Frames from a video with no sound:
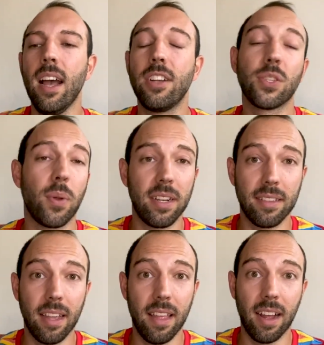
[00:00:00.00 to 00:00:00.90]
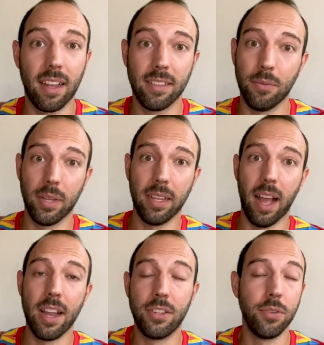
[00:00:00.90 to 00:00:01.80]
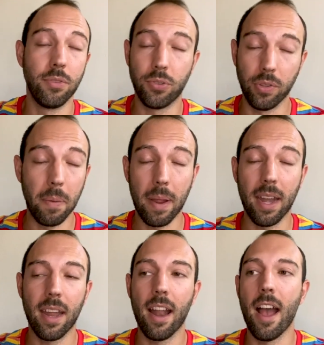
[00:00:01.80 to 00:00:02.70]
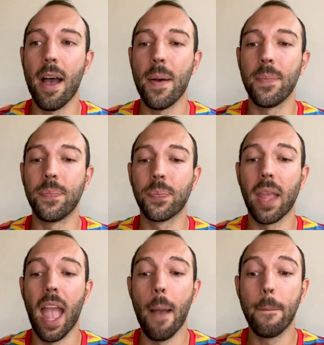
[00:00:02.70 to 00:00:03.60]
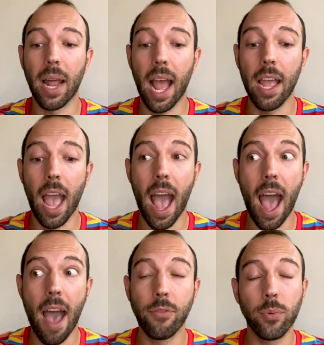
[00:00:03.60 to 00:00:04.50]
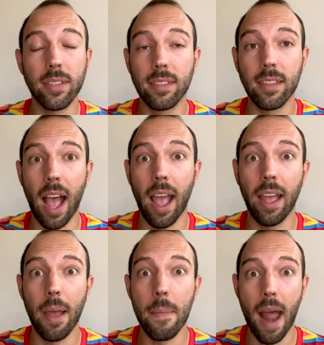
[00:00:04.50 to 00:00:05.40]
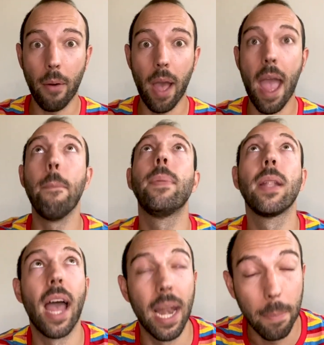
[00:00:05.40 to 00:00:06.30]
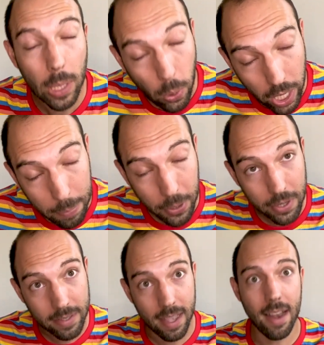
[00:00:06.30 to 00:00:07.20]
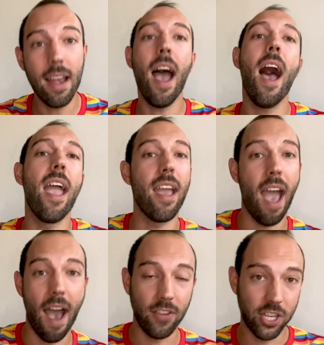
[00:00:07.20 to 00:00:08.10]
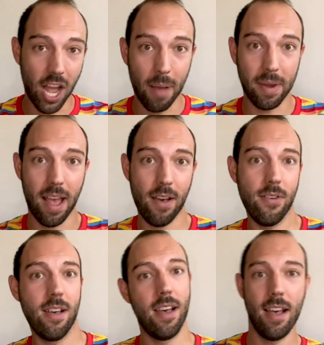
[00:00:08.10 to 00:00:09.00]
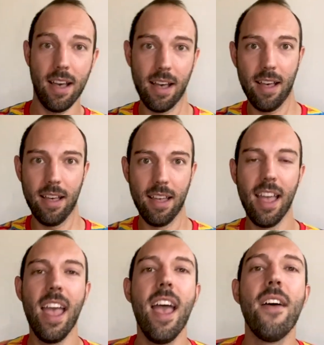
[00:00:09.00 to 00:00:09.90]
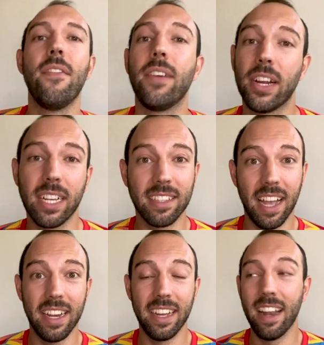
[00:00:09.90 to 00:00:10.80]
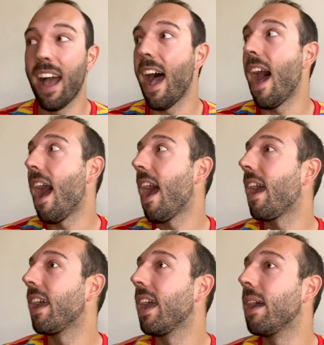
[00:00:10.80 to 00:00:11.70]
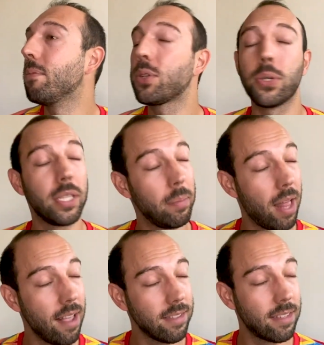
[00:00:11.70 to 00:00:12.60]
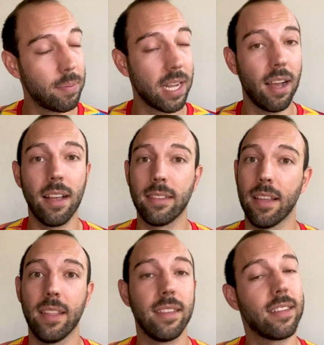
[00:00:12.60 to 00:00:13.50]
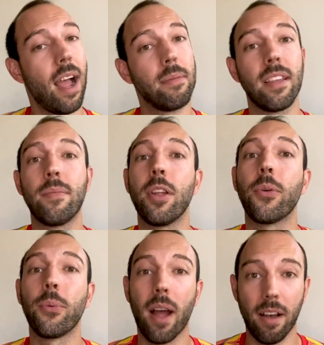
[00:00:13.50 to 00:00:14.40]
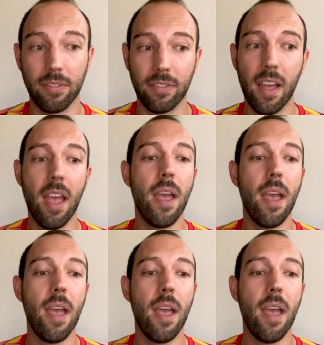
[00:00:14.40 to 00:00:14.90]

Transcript: Just wanted to say that because it really, I do truly mean it. Um, but I have, I am now an employed person. I have a job now. Very excited. I am truly blessed because these times have been rough.